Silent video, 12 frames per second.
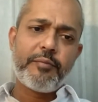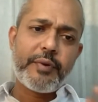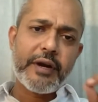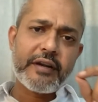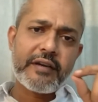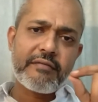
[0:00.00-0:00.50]

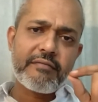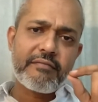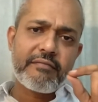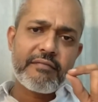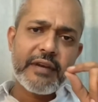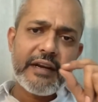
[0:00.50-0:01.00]
But
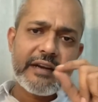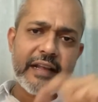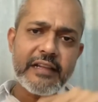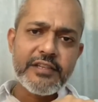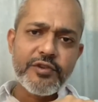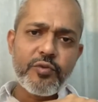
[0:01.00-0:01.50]
it
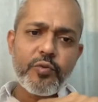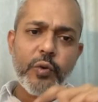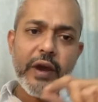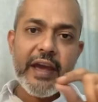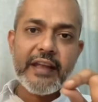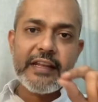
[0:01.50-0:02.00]
tells you
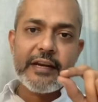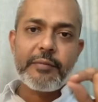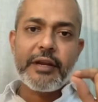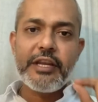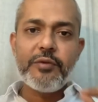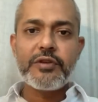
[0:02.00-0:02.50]
where that
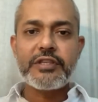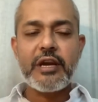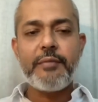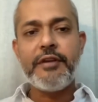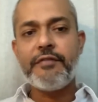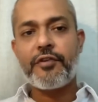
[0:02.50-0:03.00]
money was
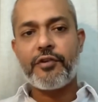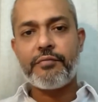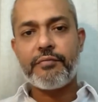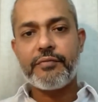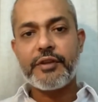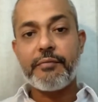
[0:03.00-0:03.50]
coming from.